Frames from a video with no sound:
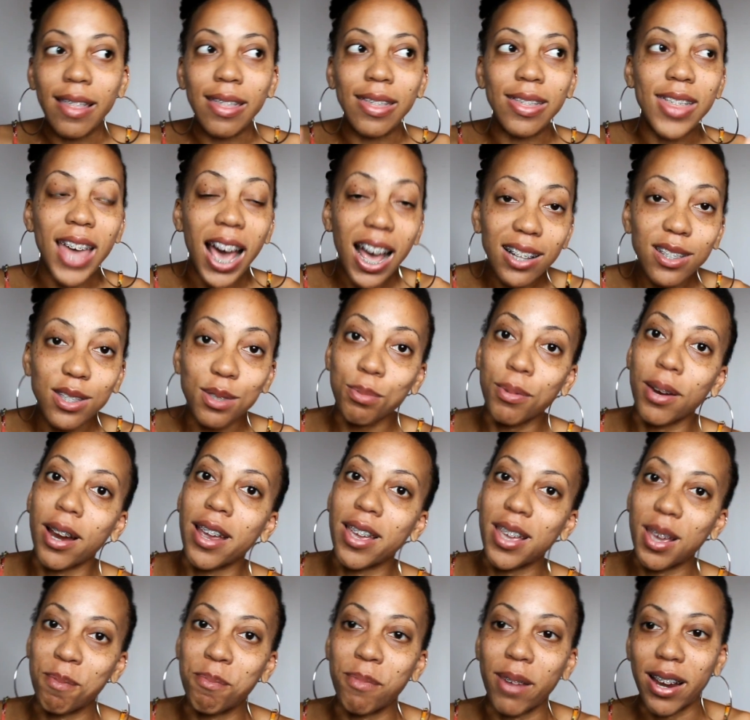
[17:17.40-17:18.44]
that's where I
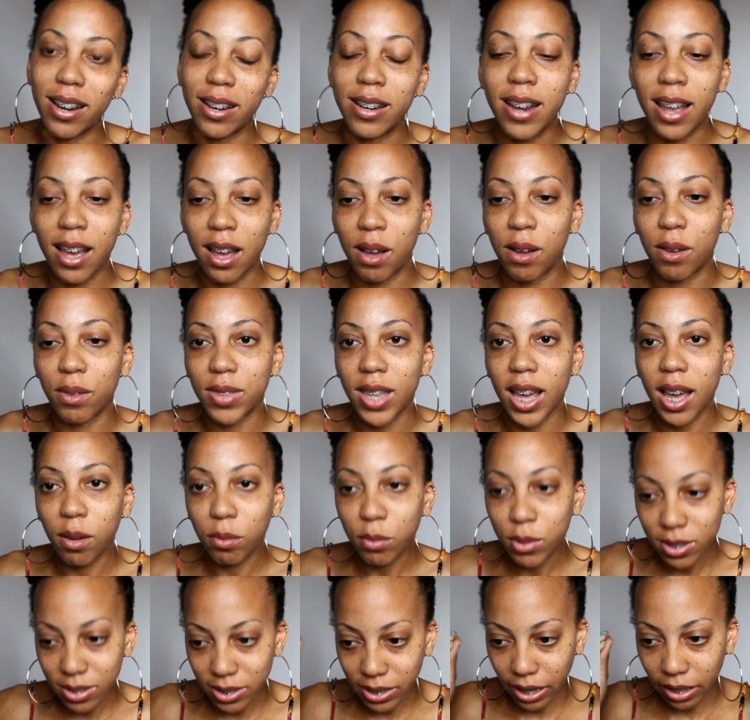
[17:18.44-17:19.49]
am right now. That
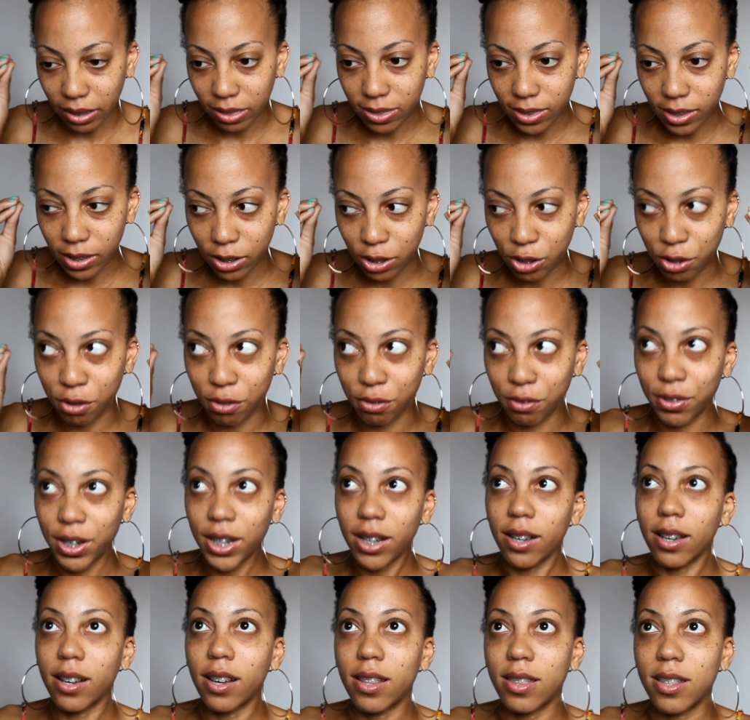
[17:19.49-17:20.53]
was like the
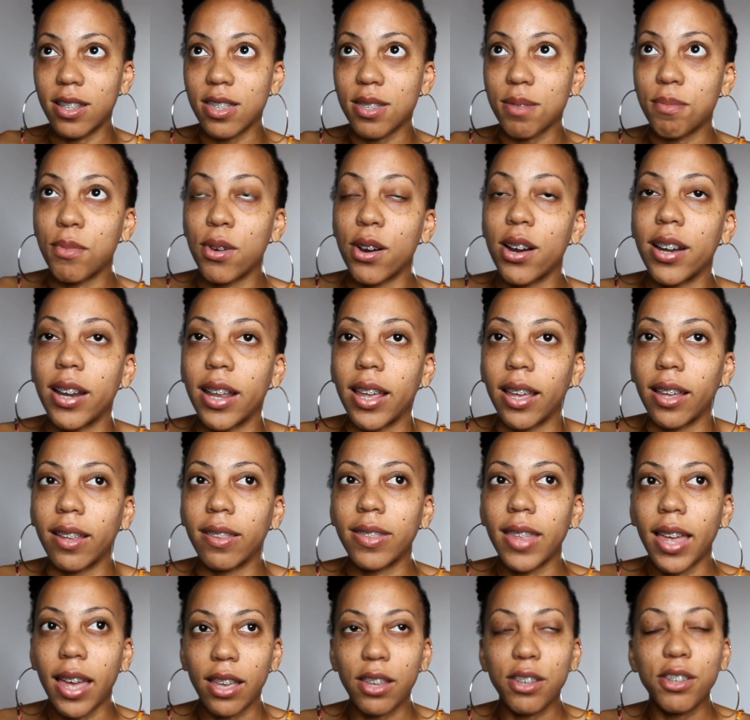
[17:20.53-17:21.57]
eureka this
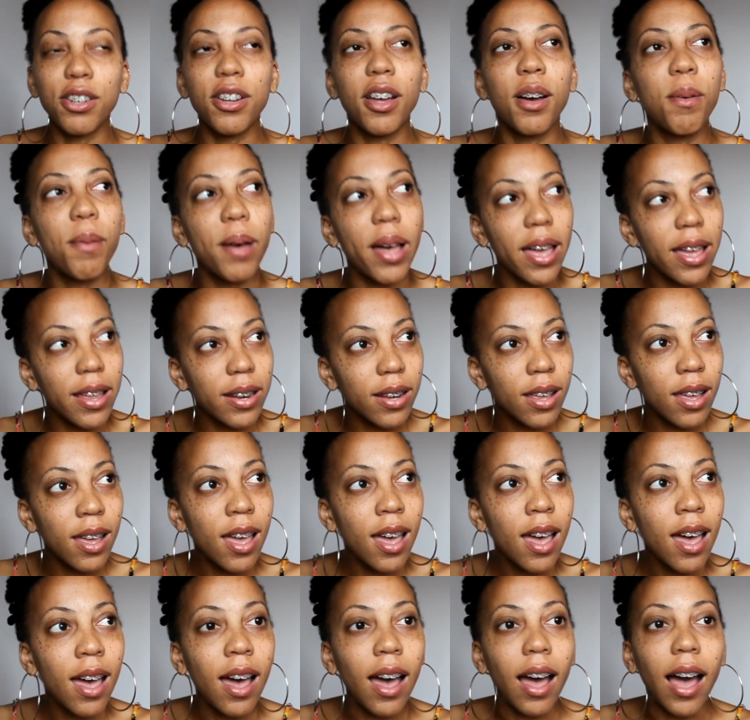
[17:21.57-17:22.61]
morning that, you know what?
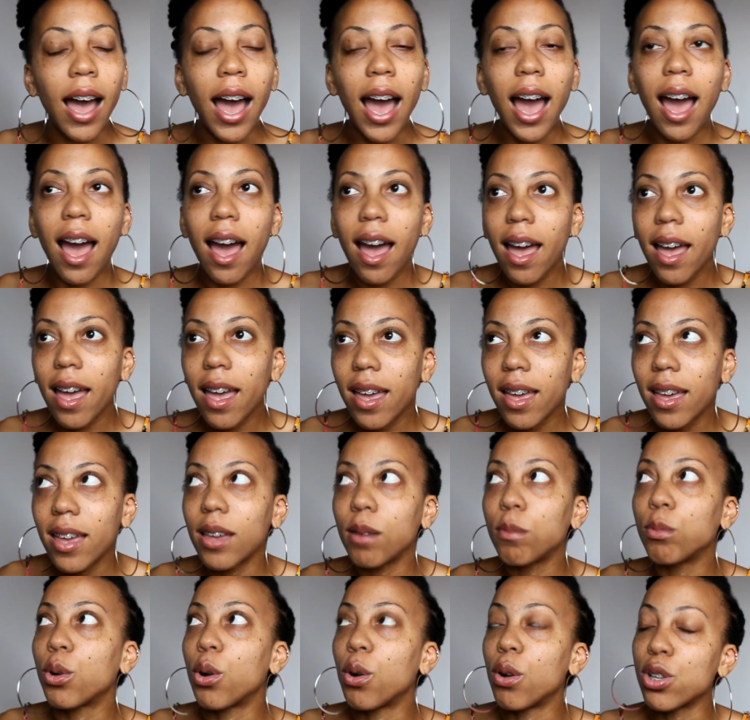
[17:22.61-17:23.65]
I
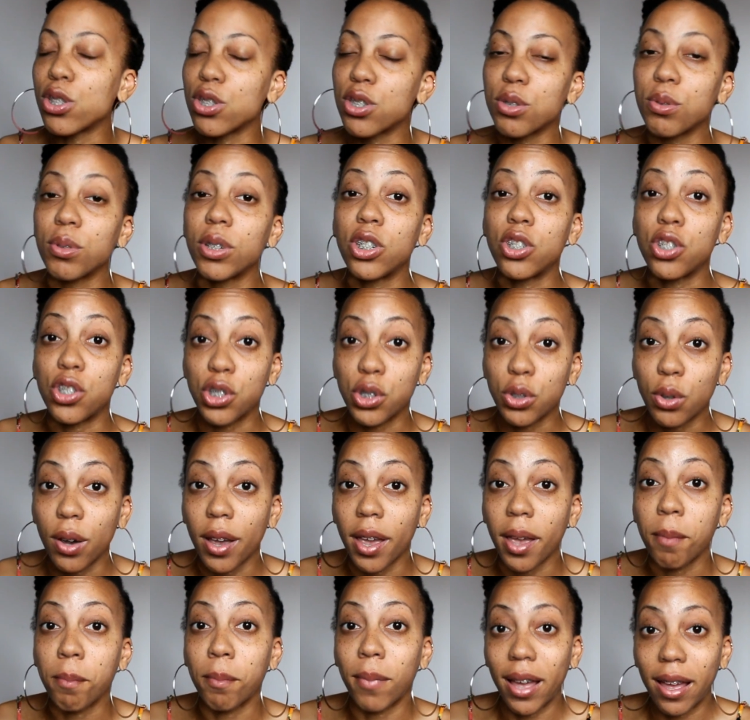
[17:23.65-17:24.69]
am going to
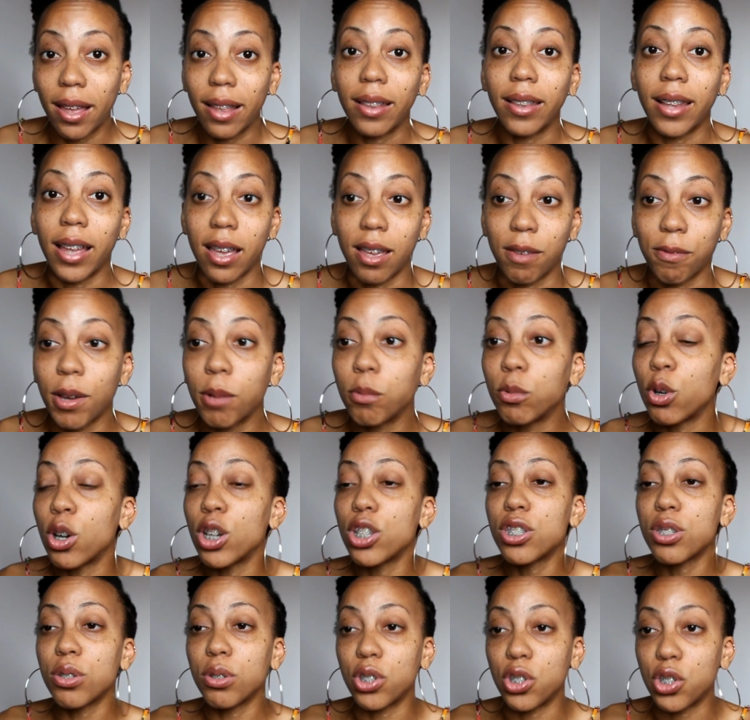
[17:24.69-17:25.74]
enjoy my life. I'm
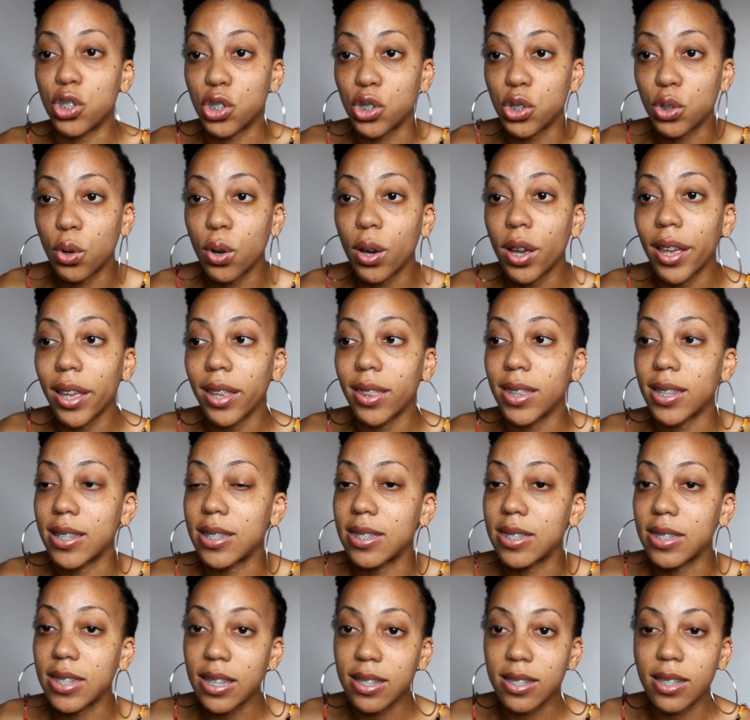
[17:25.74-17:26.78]
going to enjoy this
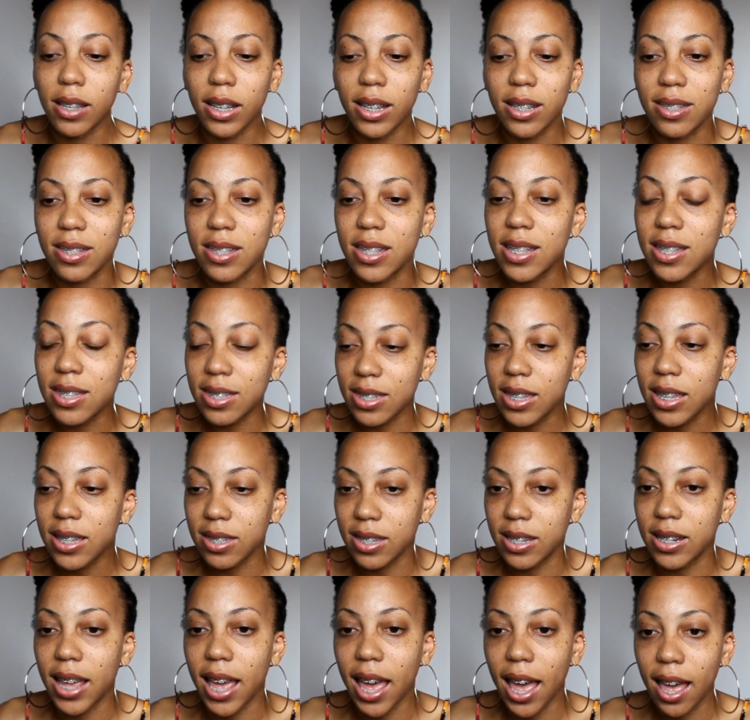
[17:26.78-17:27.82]
season because this
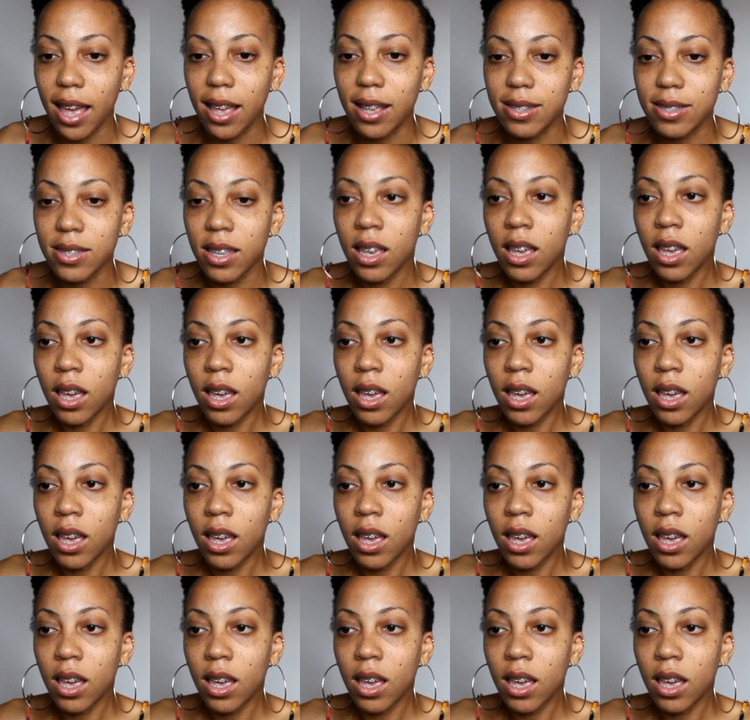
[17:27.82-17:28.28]
season has